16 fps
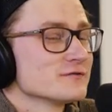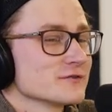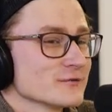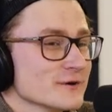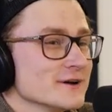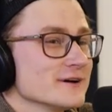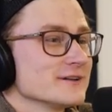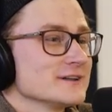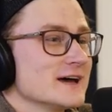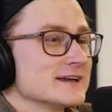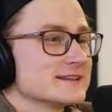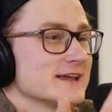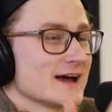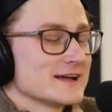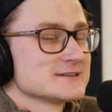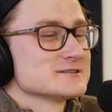for real.
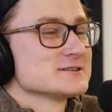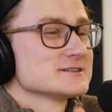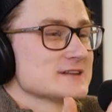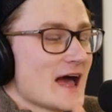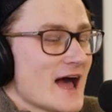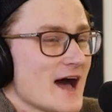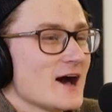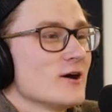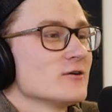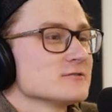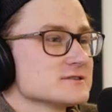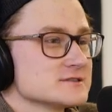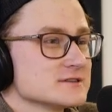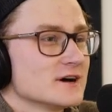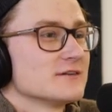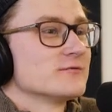Like that's just how
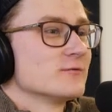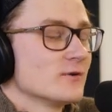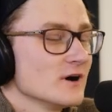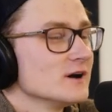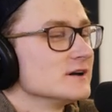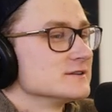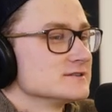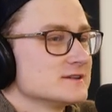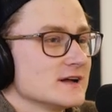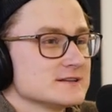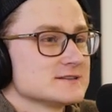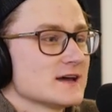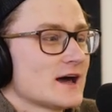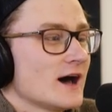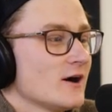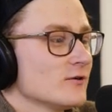stuff was.
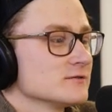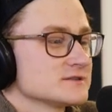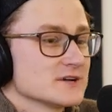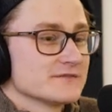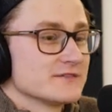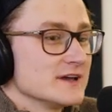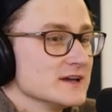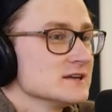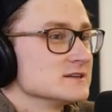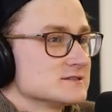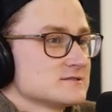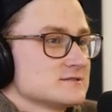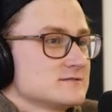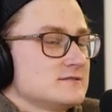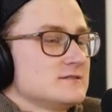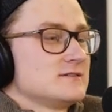That's how. But there's
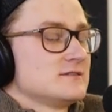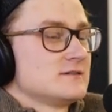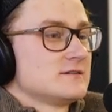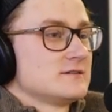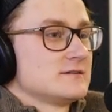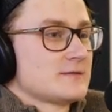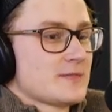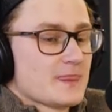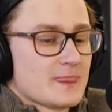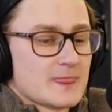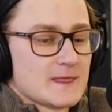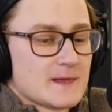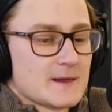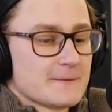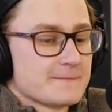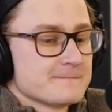is. the
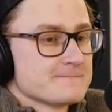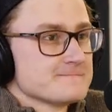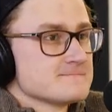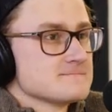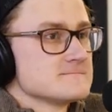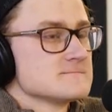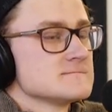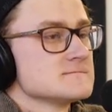the song.